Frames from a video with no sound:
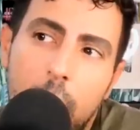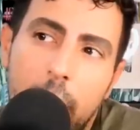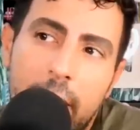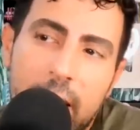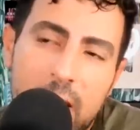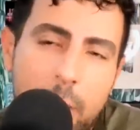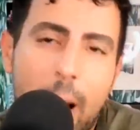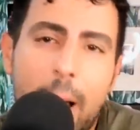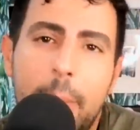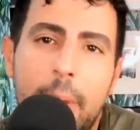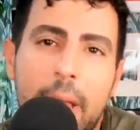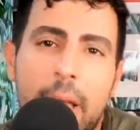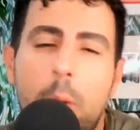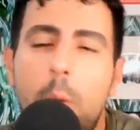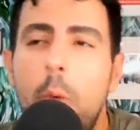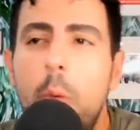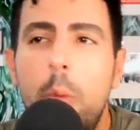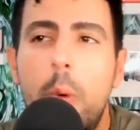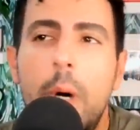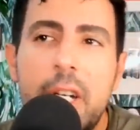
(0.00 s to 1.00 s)
that's why I'm like,
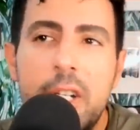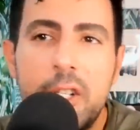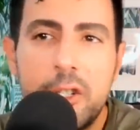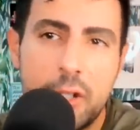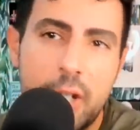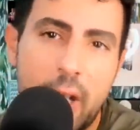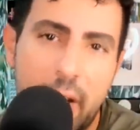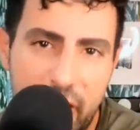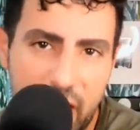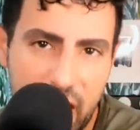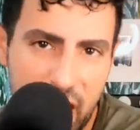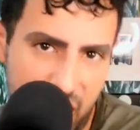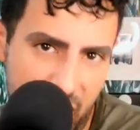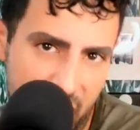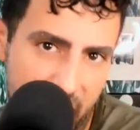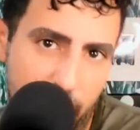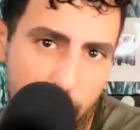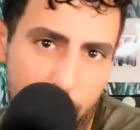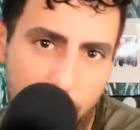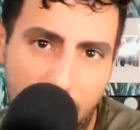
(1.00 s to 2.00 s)
well, what is your definition
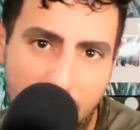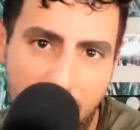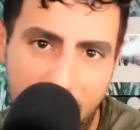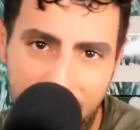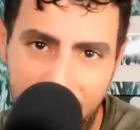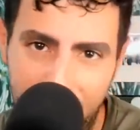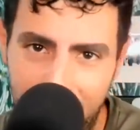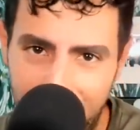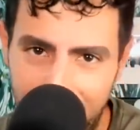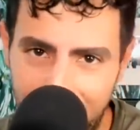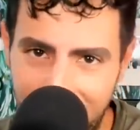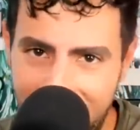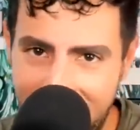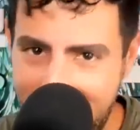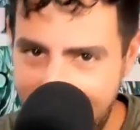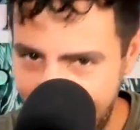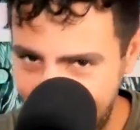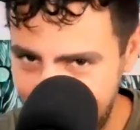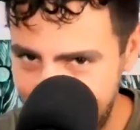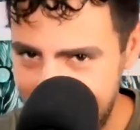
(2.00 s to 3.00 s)
of a Bravo
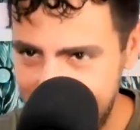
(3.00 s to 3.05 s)
Leb?